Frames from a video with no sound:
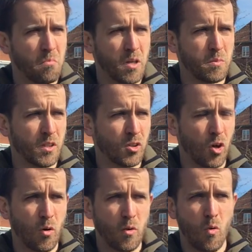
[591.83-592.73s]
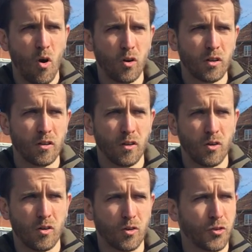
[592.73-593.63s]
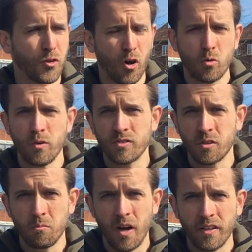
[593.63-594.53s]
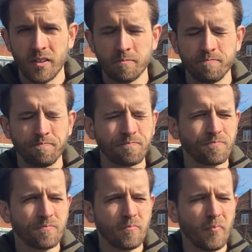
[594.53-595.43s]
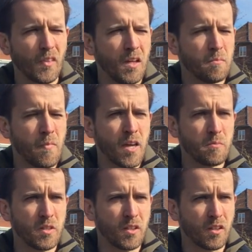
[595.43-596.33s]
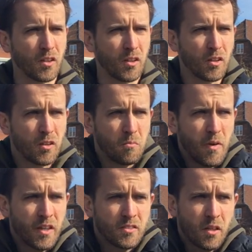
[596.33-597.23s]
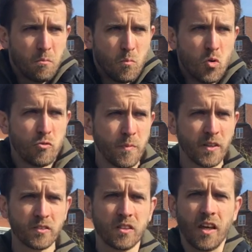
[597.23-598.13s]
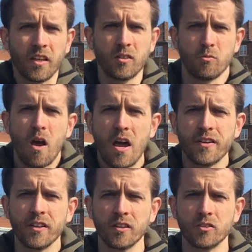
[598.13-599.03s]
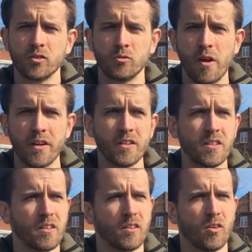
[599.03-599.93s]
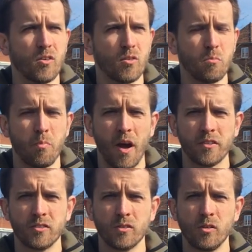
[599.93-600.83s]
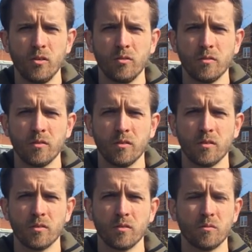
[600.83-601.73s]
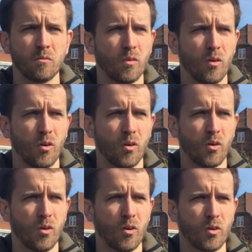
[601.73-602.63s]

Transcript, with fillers: maybe go a walk or talk with somebody. maybe uh, make some movements like running, training or bicycle or,